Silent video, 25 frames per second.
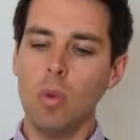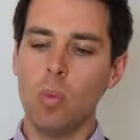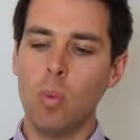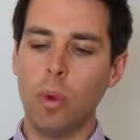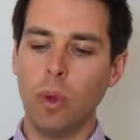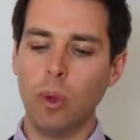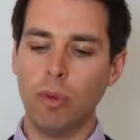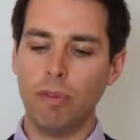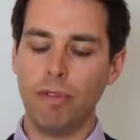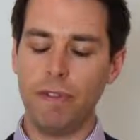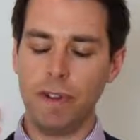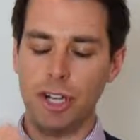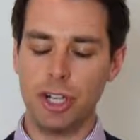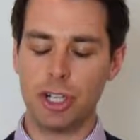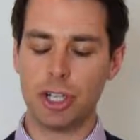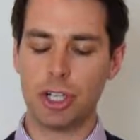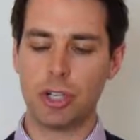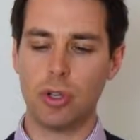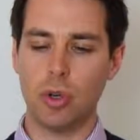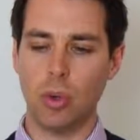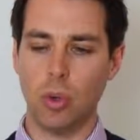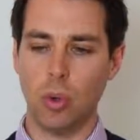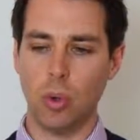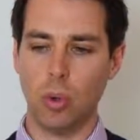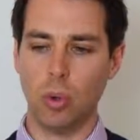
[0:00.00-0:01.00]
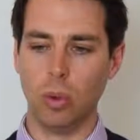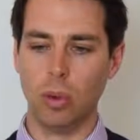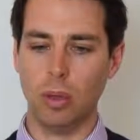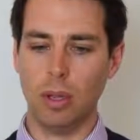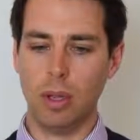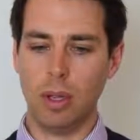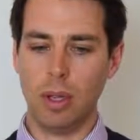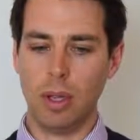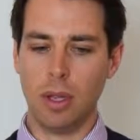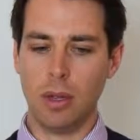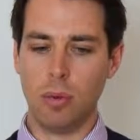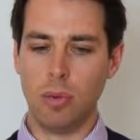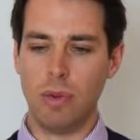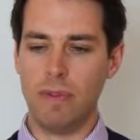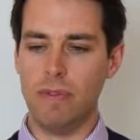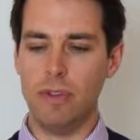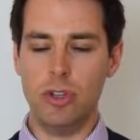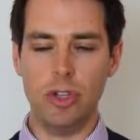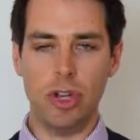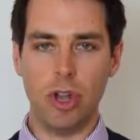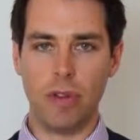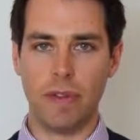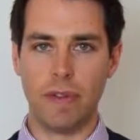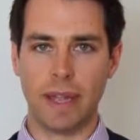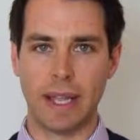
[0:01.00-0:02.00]
will finish a call with
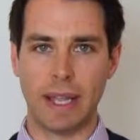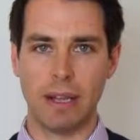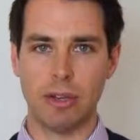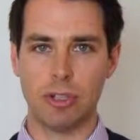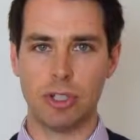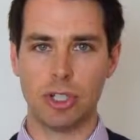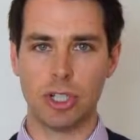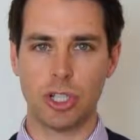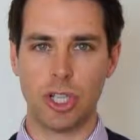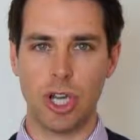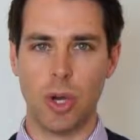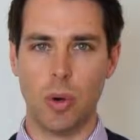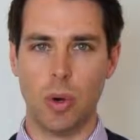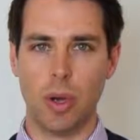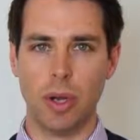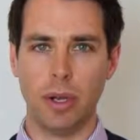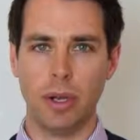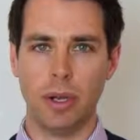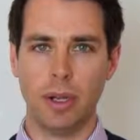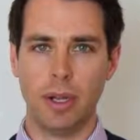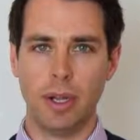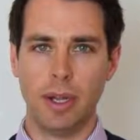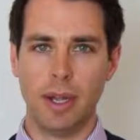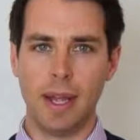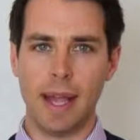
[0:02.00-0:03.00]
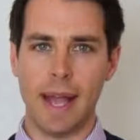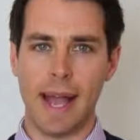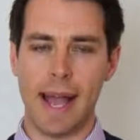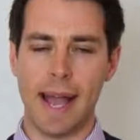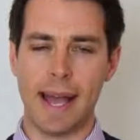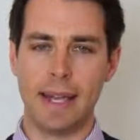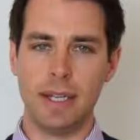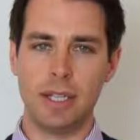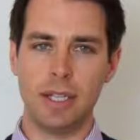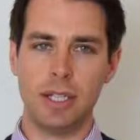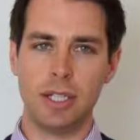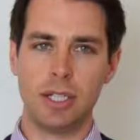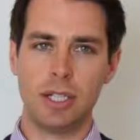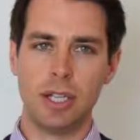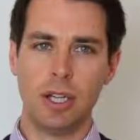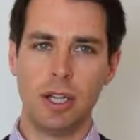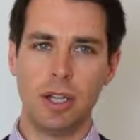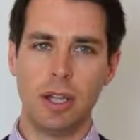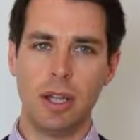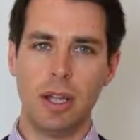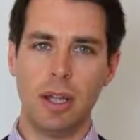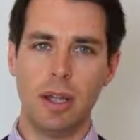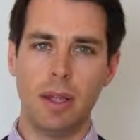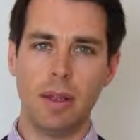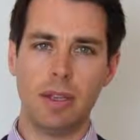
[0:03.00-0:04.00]
nothing else to go on. And
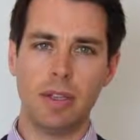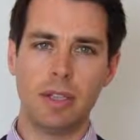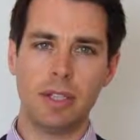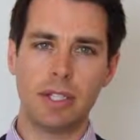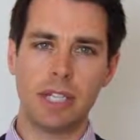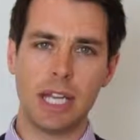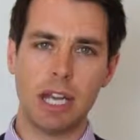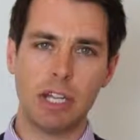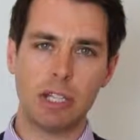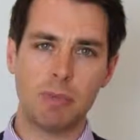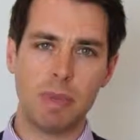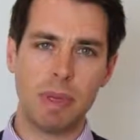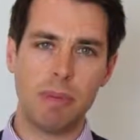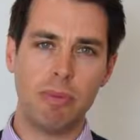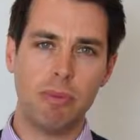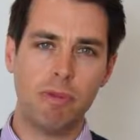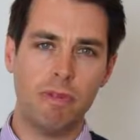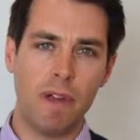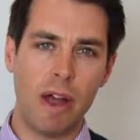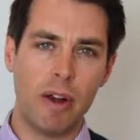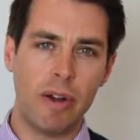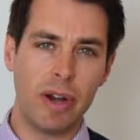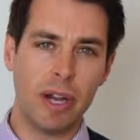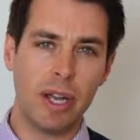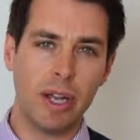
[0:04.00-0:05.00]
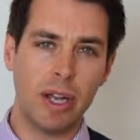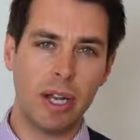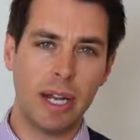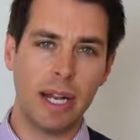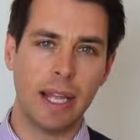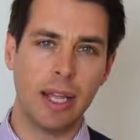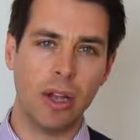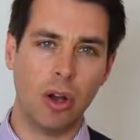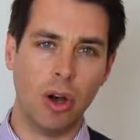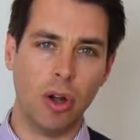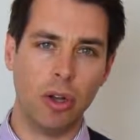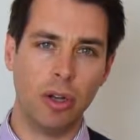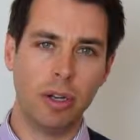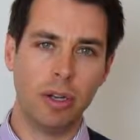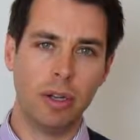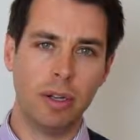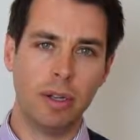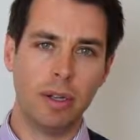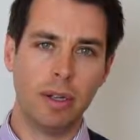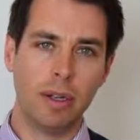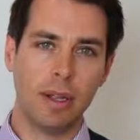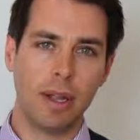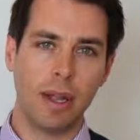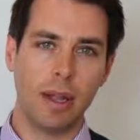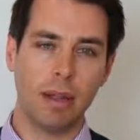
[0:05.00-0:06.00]
salespeople very early on,
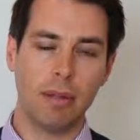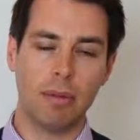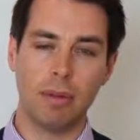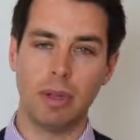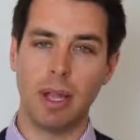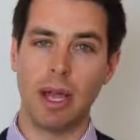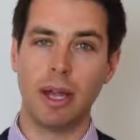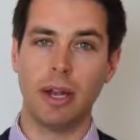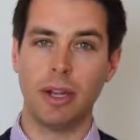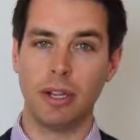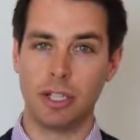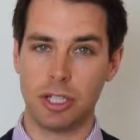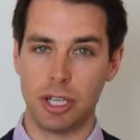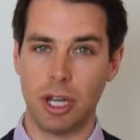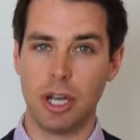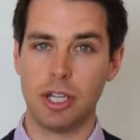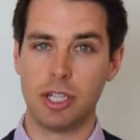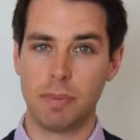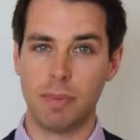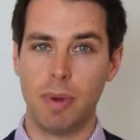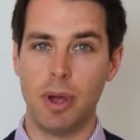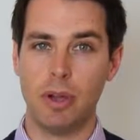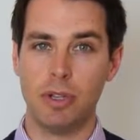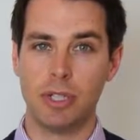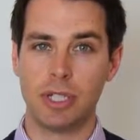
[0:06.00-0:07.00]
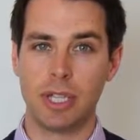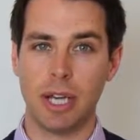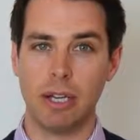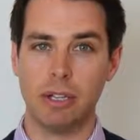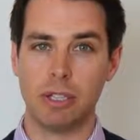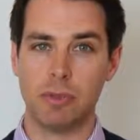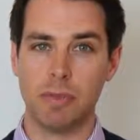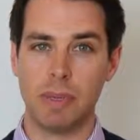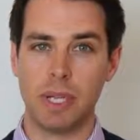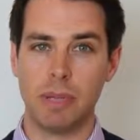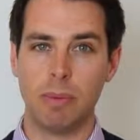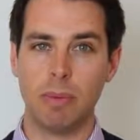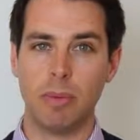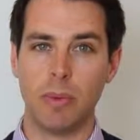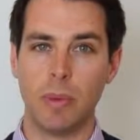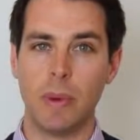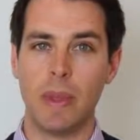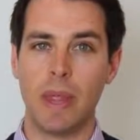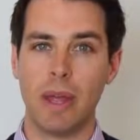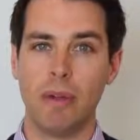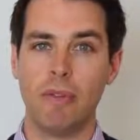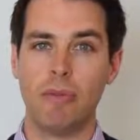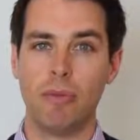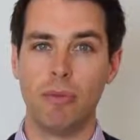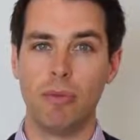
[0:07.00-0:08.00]
and I suppose salespeople
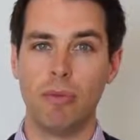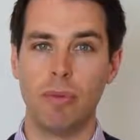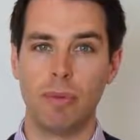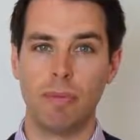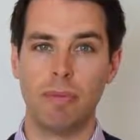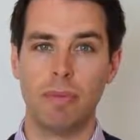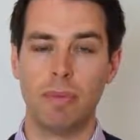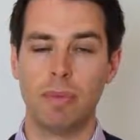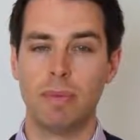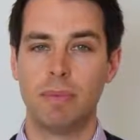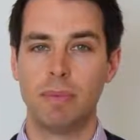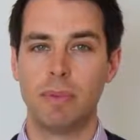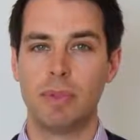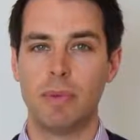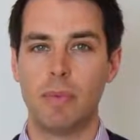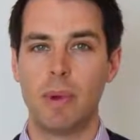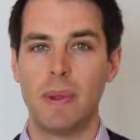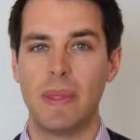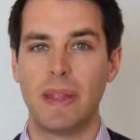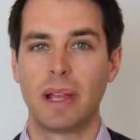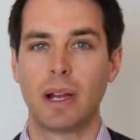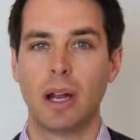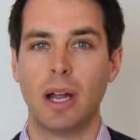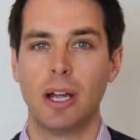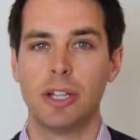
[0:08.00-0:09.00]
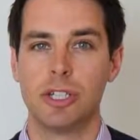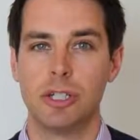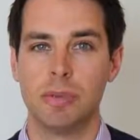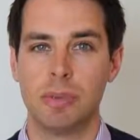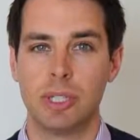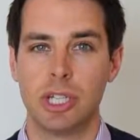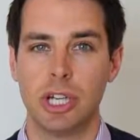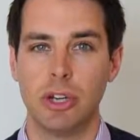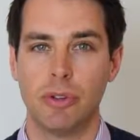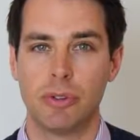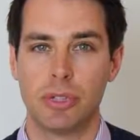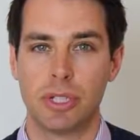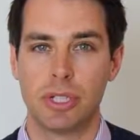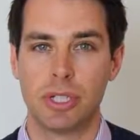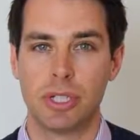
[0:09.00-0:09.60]
when they class themselves